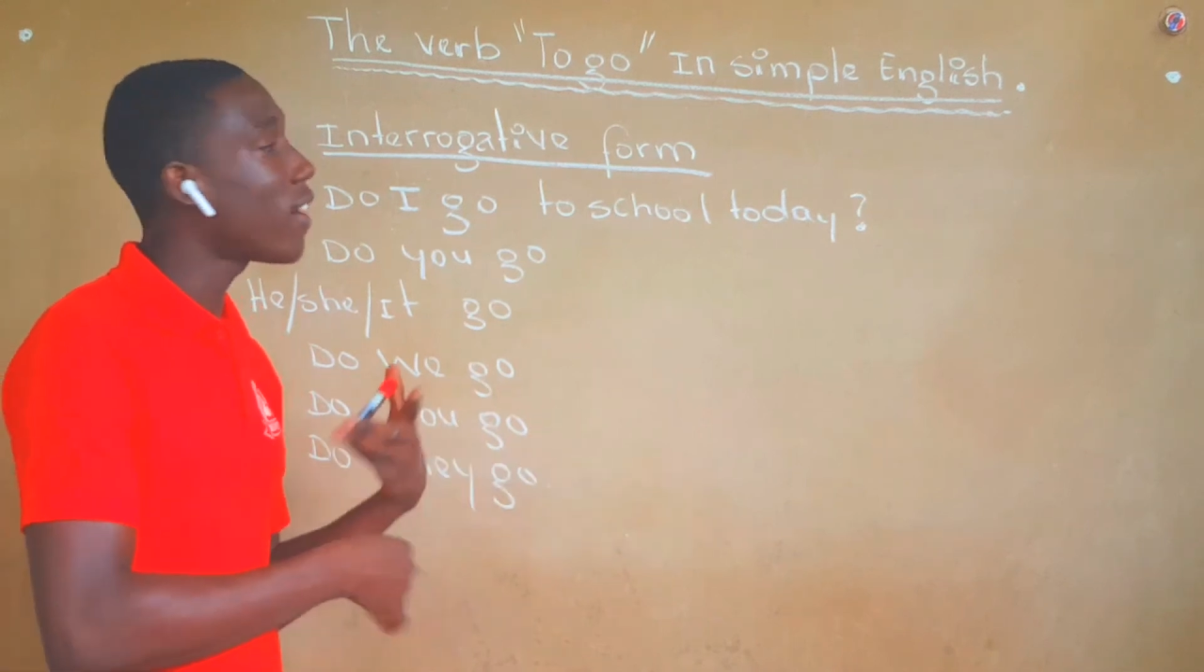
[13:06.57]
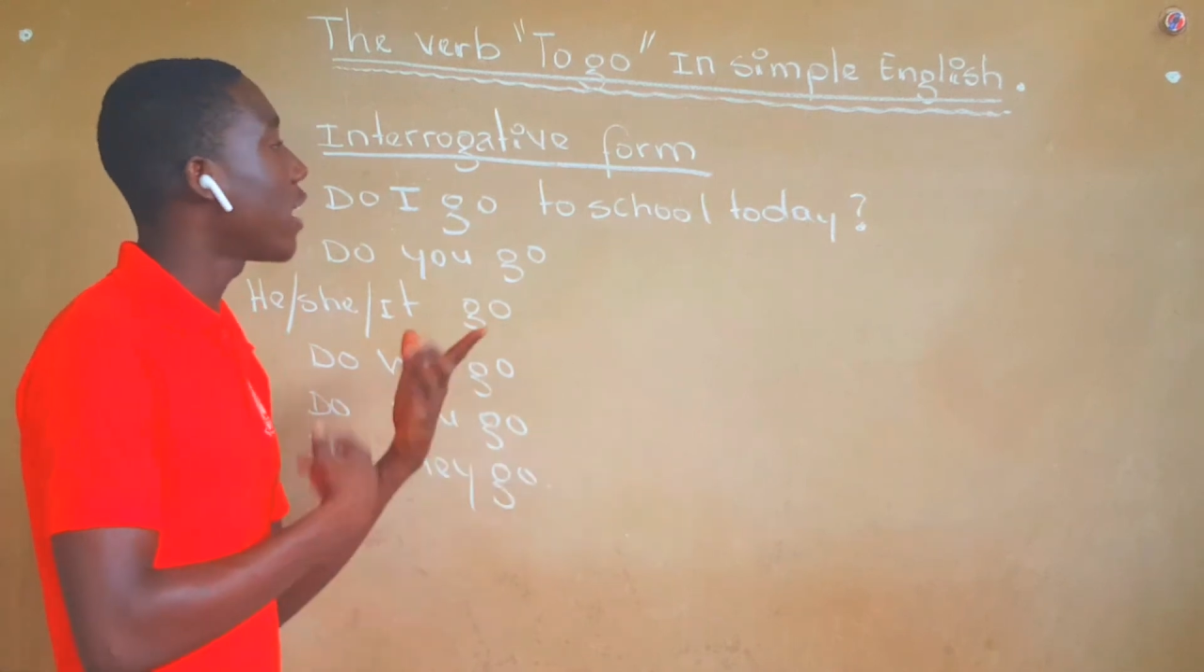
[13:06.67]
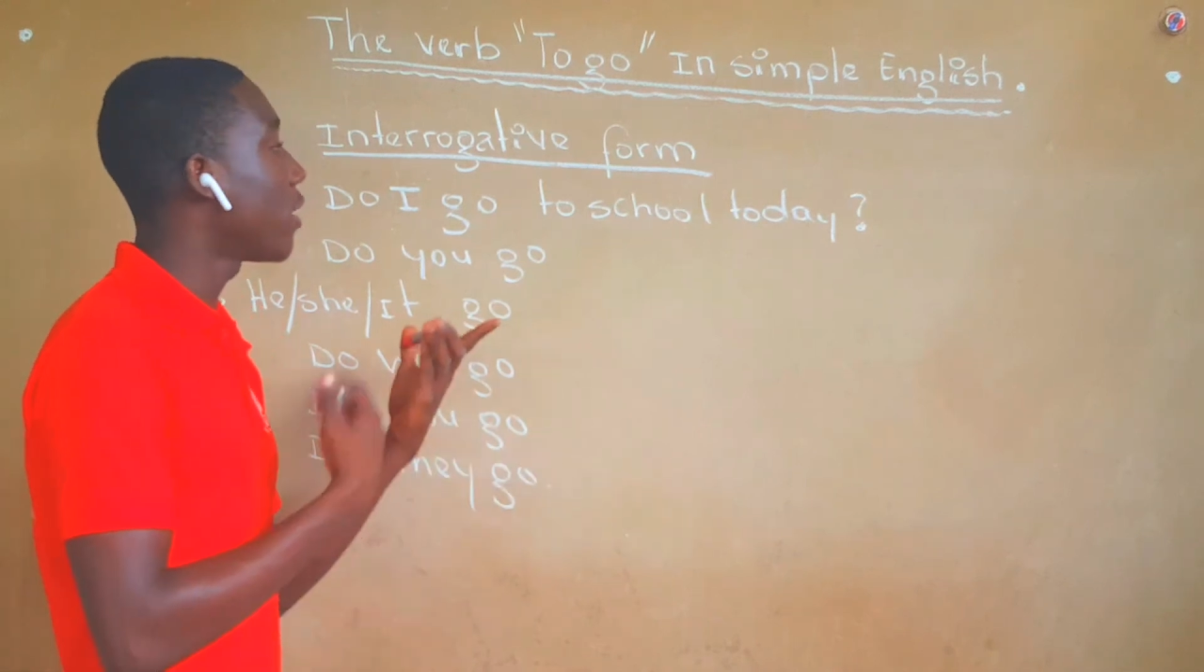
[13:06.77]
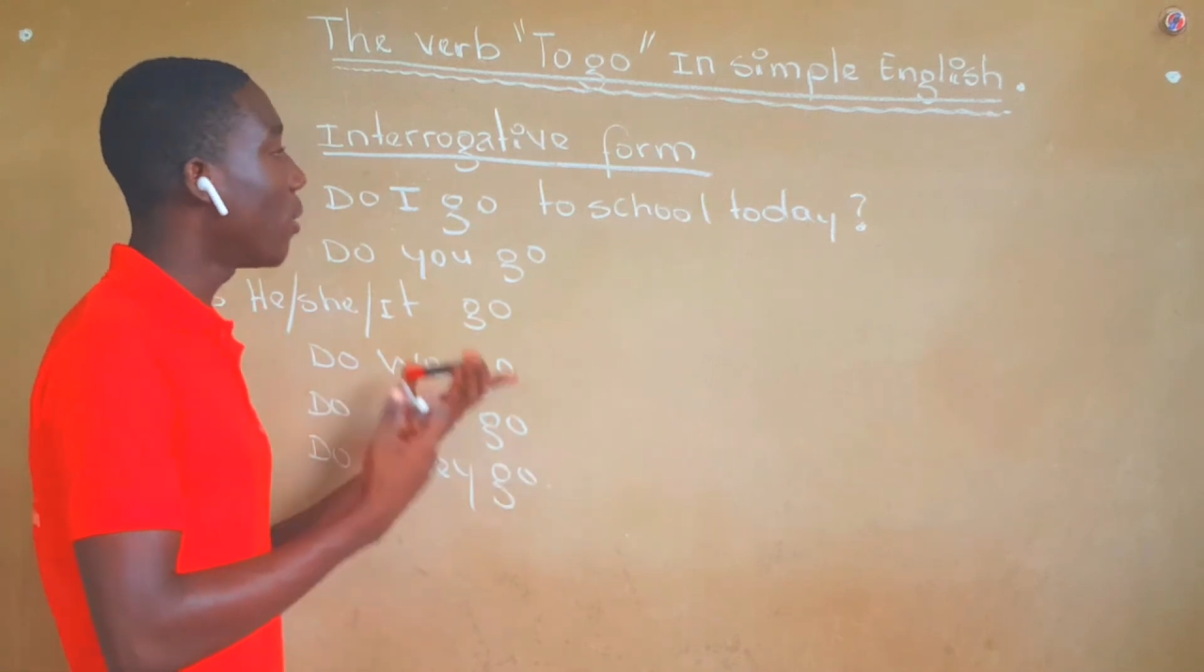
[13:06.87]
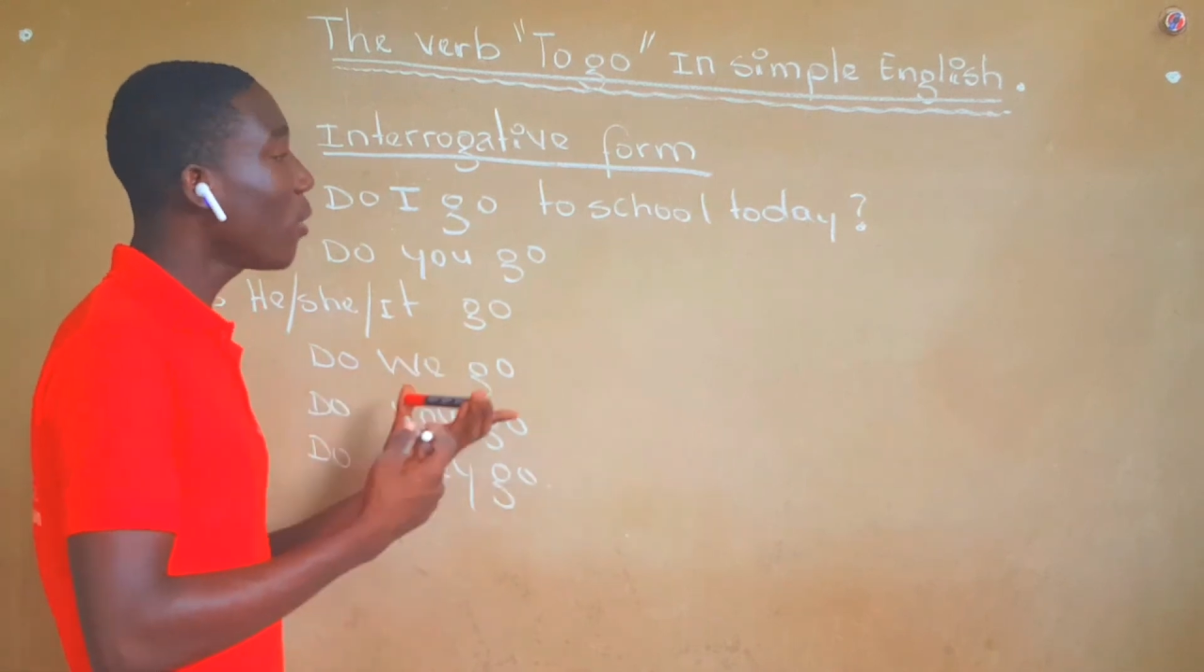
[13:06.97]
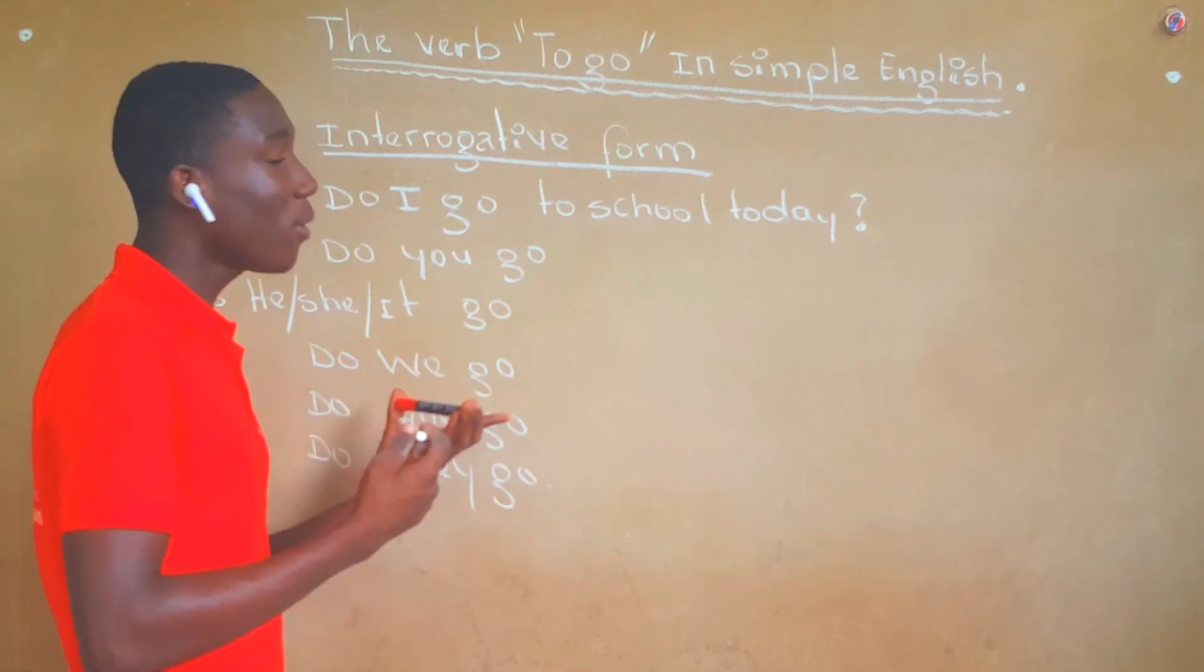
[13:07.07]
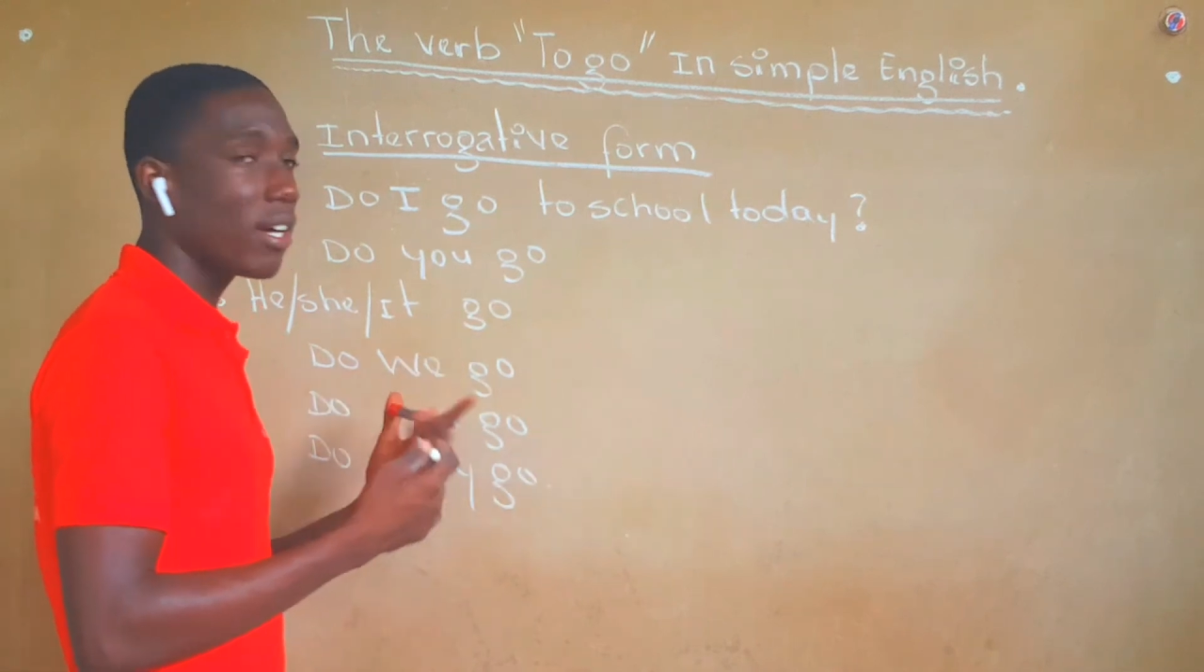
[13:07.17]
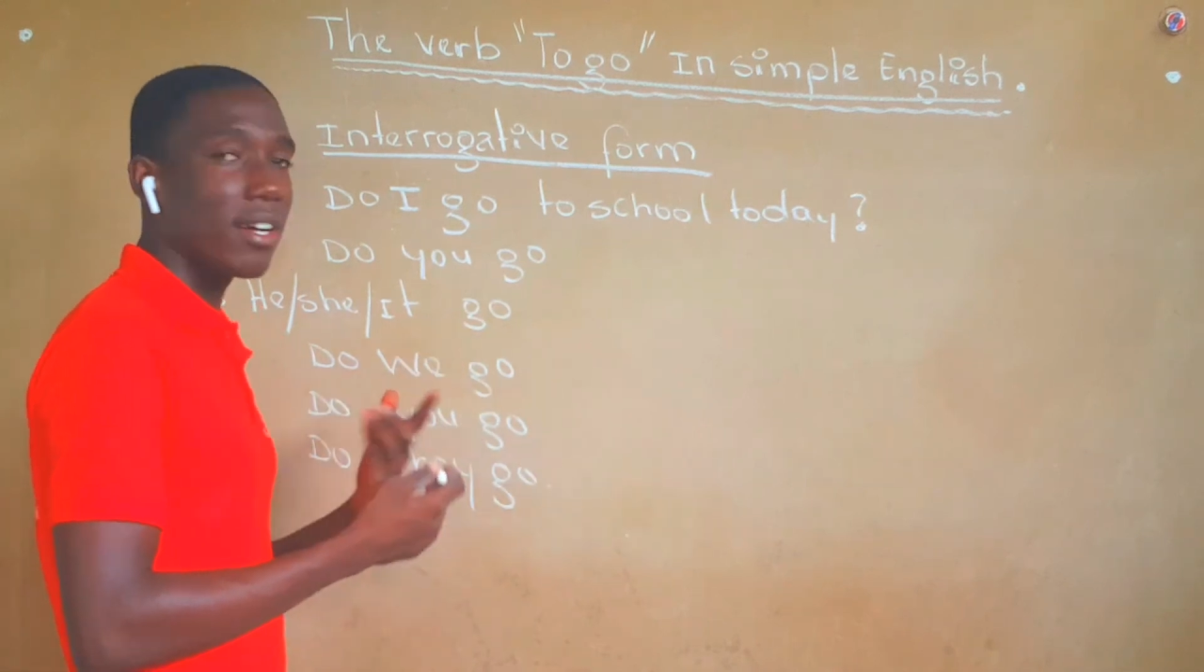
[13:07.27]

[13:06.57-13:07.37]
I go,